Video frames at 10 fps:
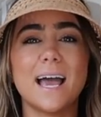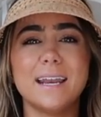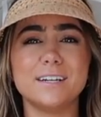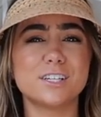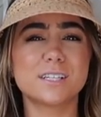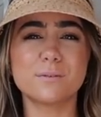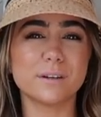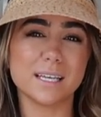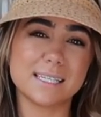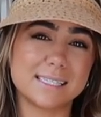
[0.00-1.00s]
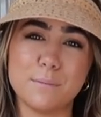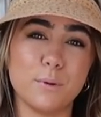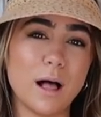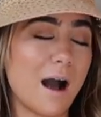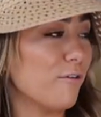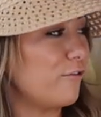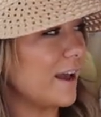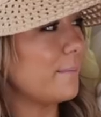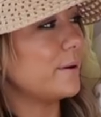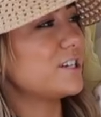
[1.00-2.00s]
and just a really simple
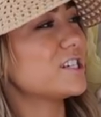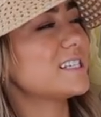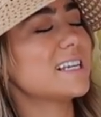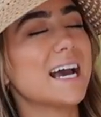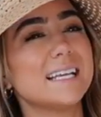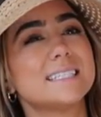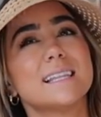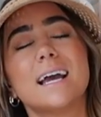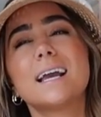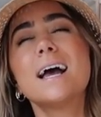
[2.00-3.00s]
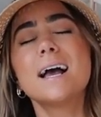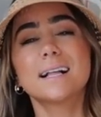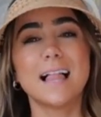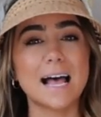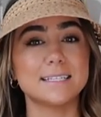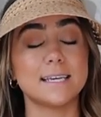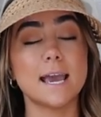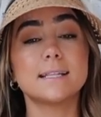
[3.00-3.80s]
outfit, but just nice and like classy.